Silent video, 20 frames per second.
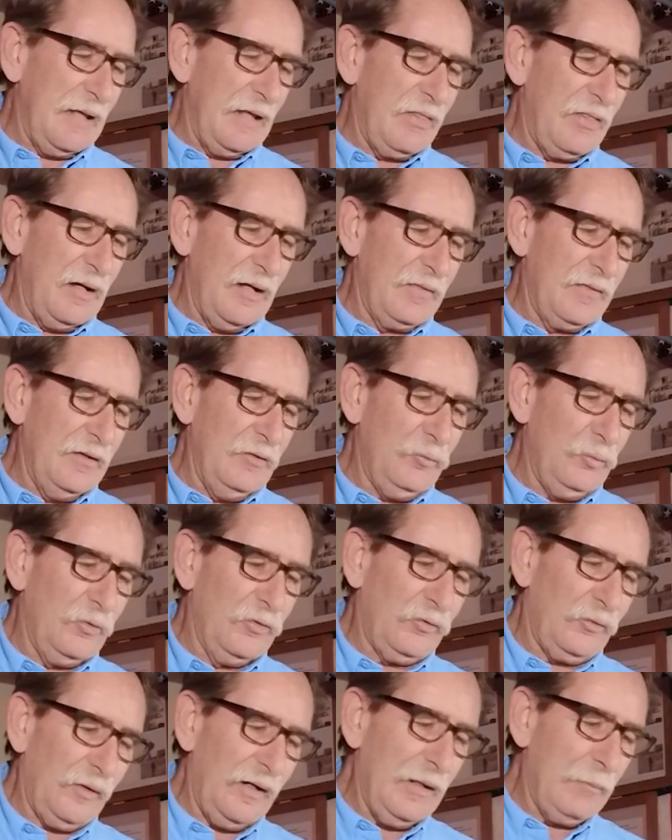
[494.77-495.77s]
They thought this
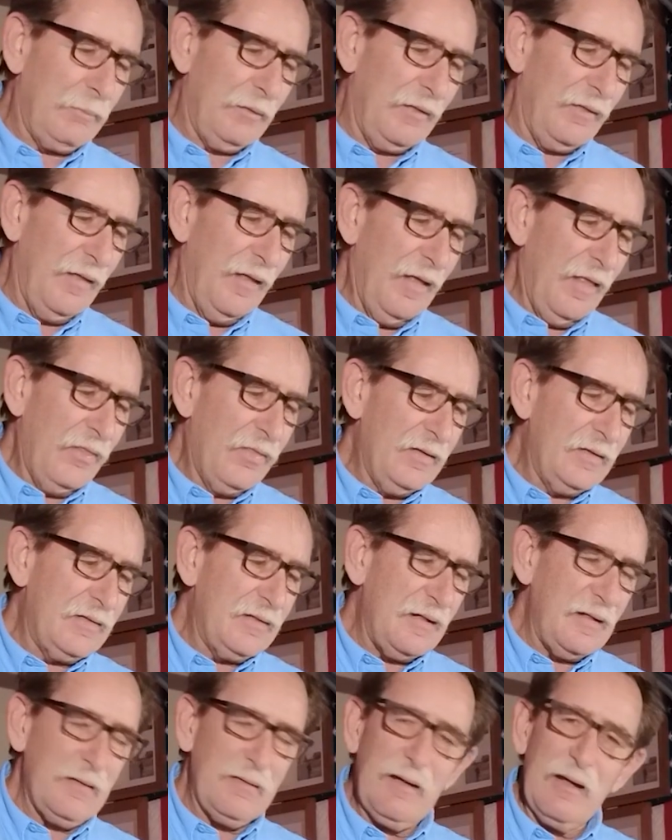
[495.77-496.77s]
was great, but the
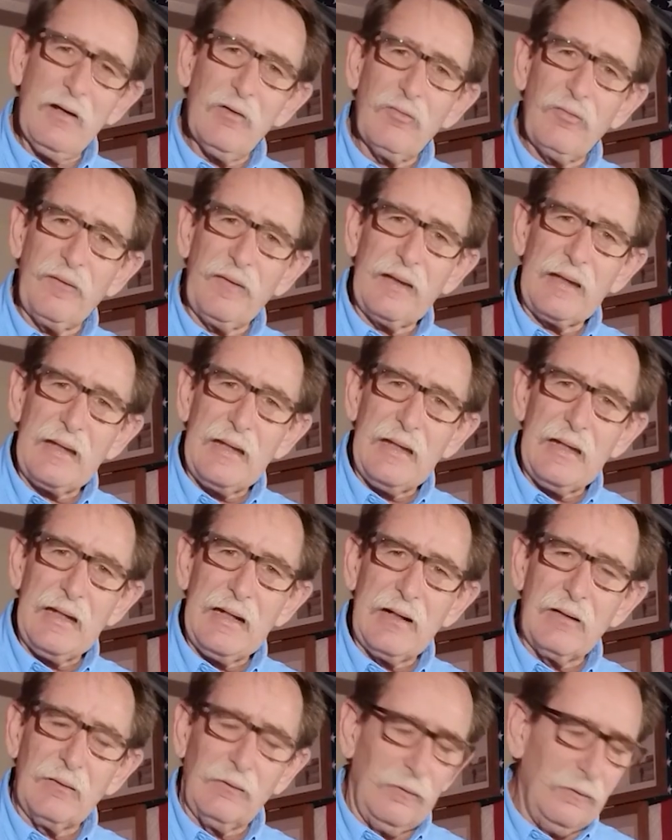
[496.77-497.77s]
detail for the
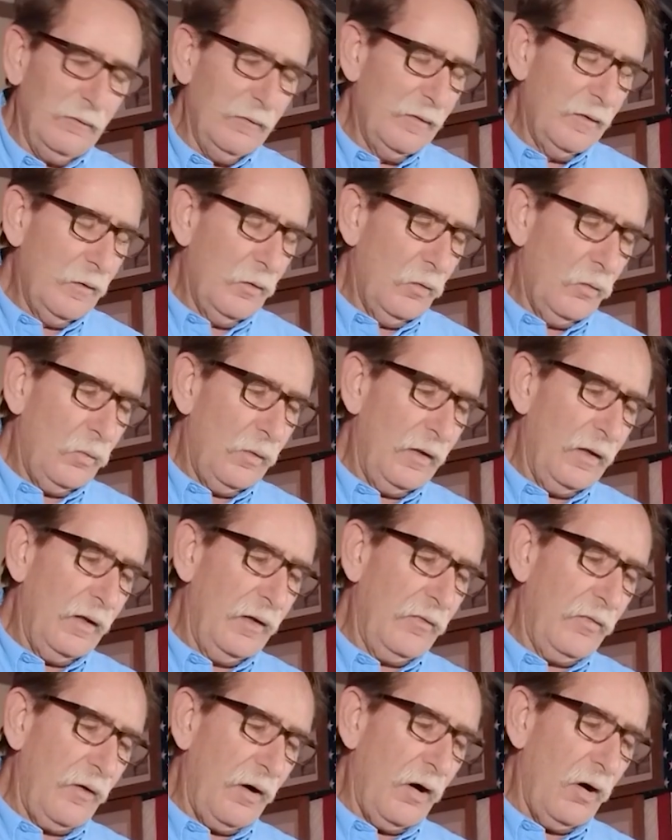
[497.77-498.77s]
eagle
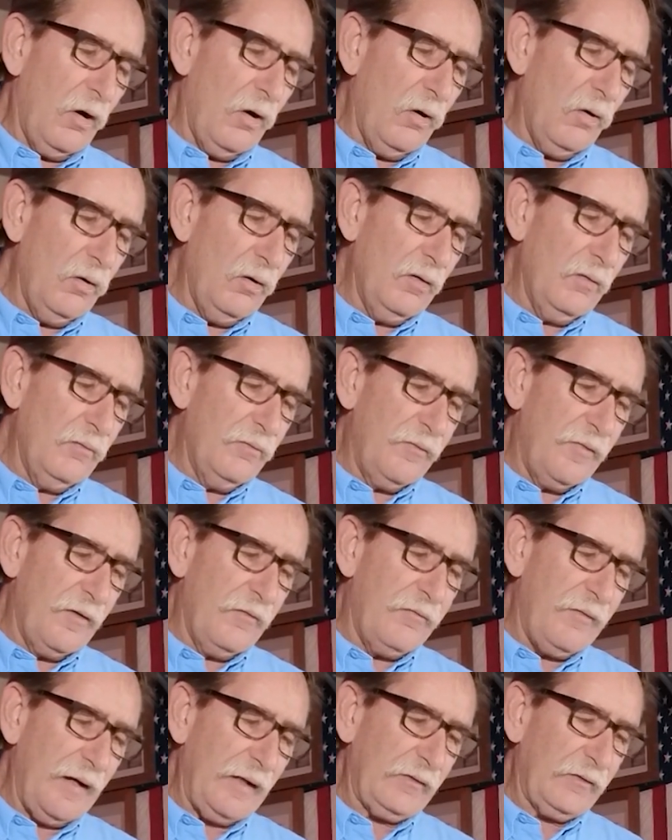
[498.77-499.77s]
with all of the
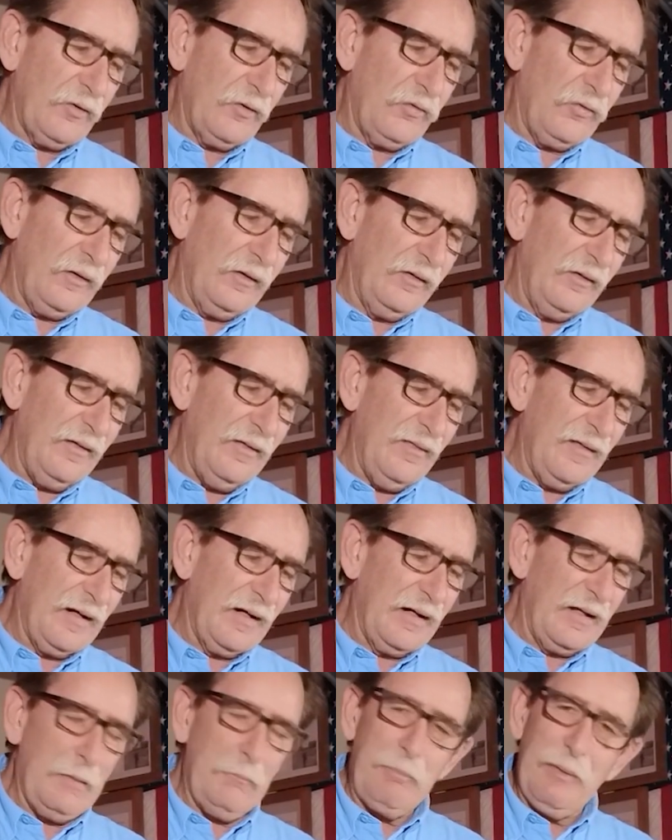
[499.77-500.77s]
vectors that are in
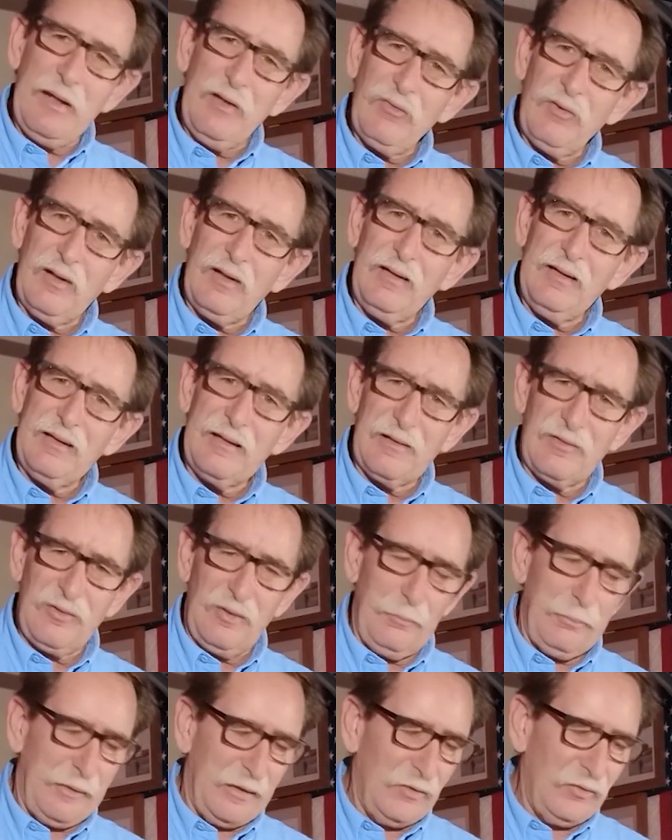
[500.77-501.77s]
there, it basically
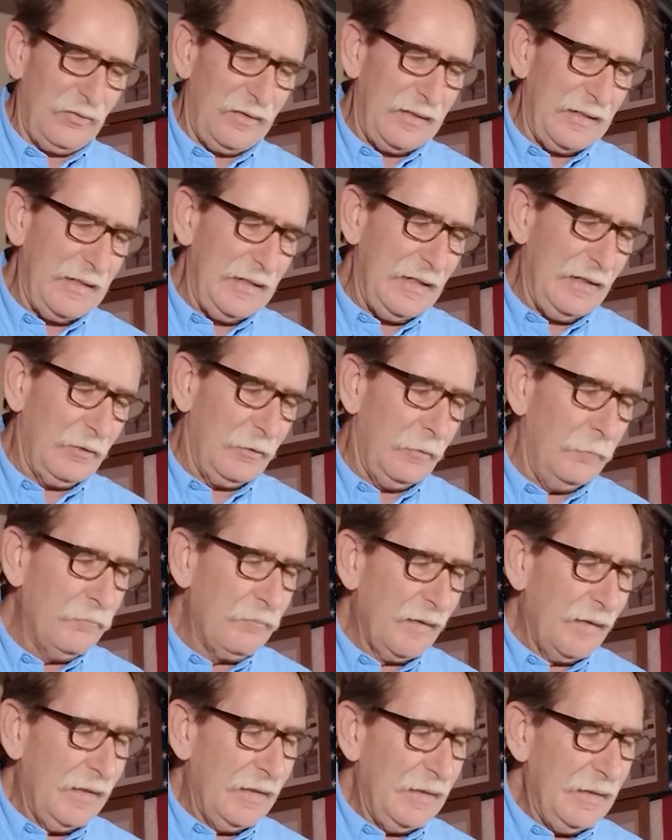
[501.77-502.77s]
disappears the
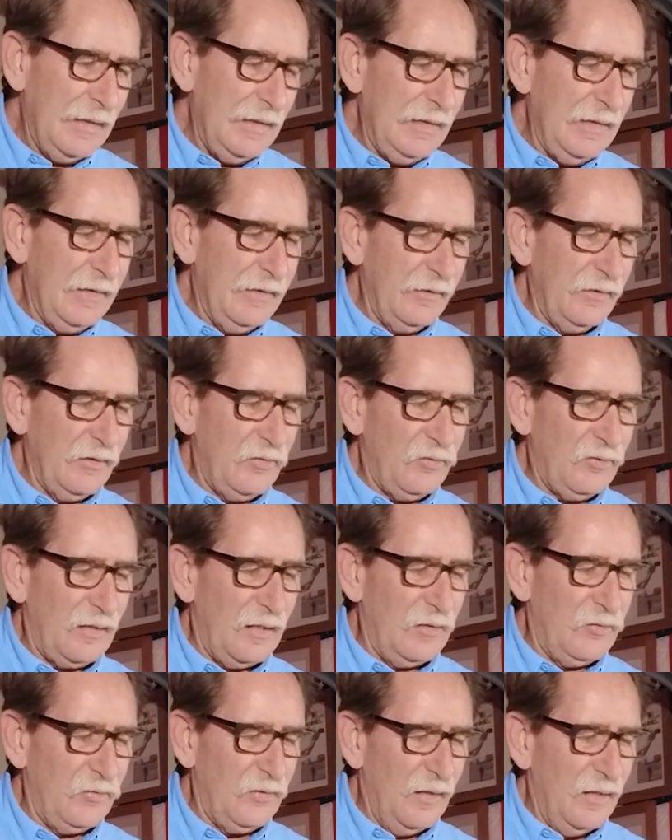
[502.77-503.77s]
eagle. In here it
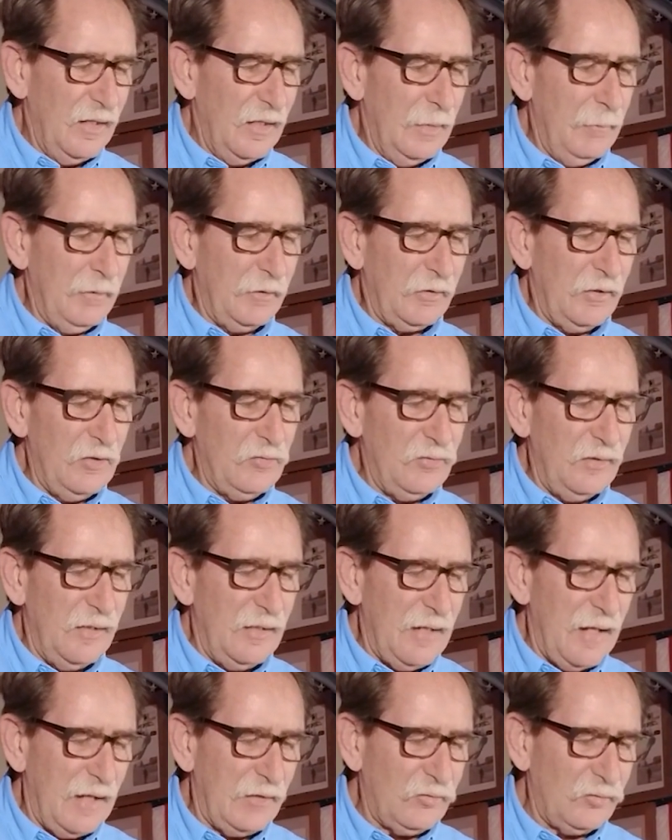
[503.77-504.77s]
says, Immigration
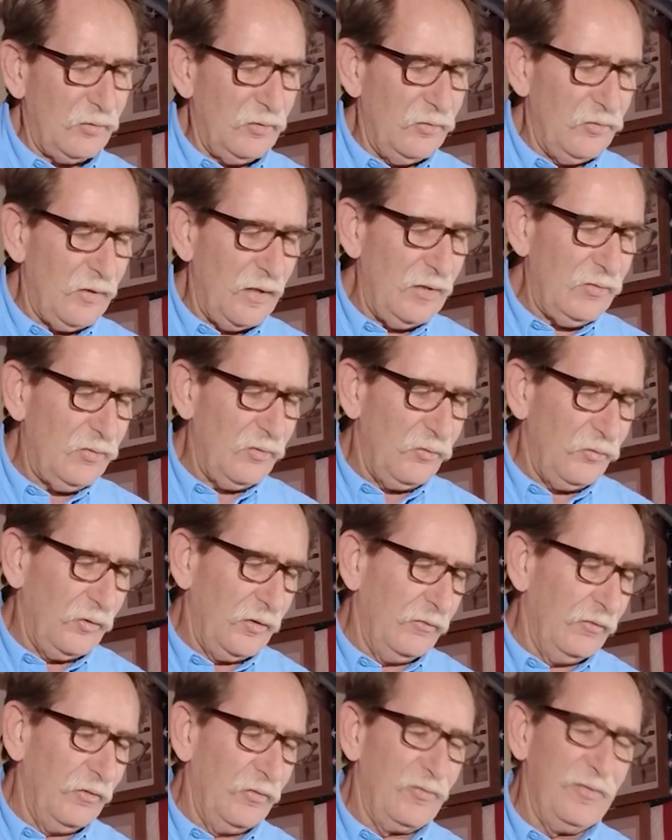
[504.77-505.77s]
and Naturalization
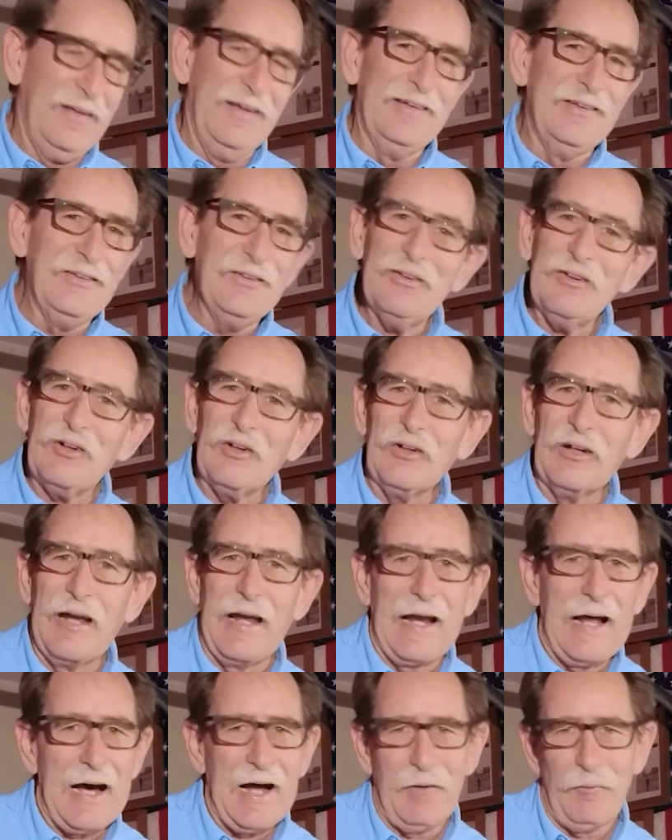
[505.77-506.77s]
Service, and you
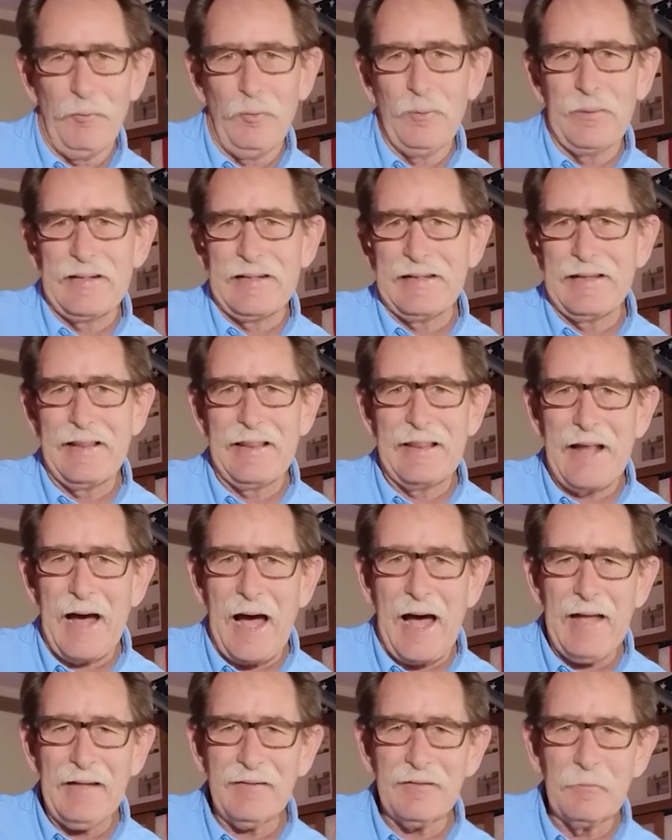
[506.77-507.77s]
could not read
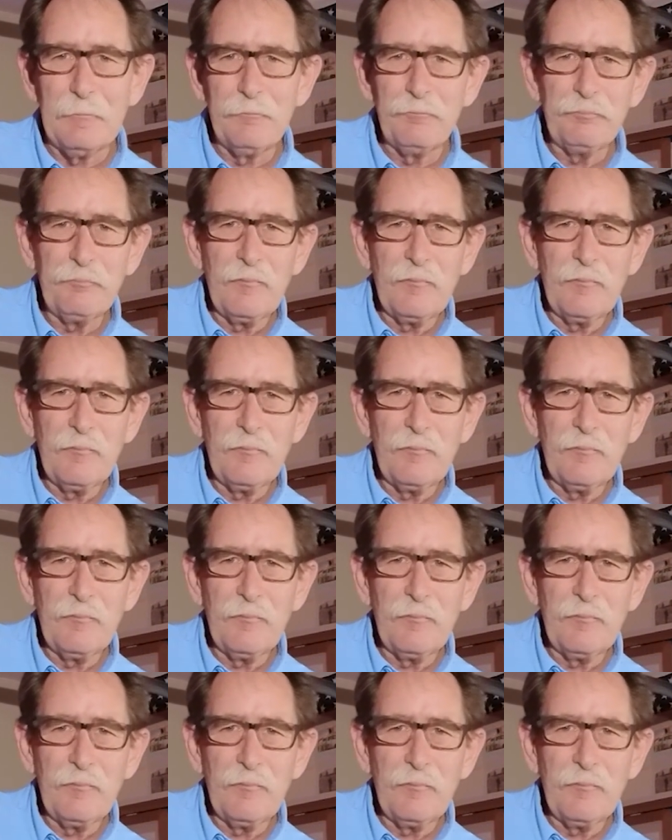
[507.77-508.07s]
that.